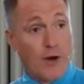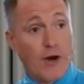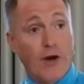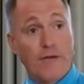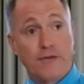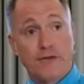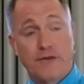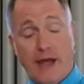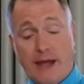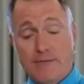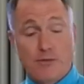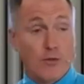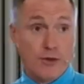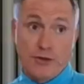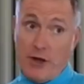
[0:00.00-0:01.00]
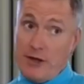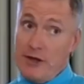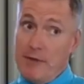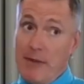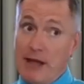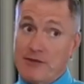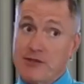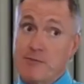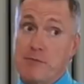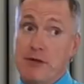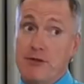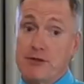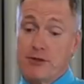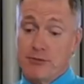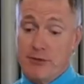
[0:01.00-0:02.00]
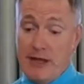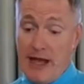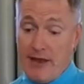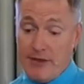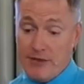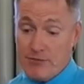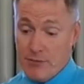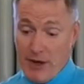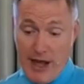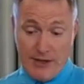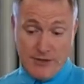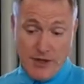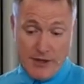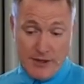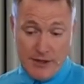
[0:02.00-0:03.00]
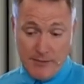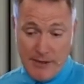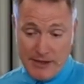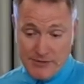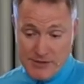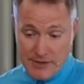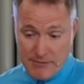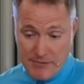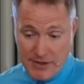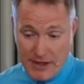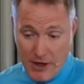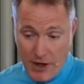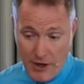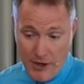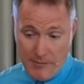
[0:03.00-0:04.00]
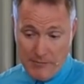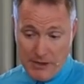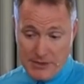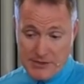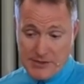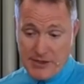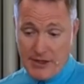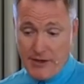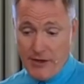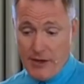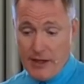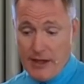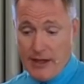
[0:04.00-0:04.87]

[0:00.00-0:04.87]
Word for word: Oftentimes, we're talking about spiritual realities. We're not talking about something harmless here.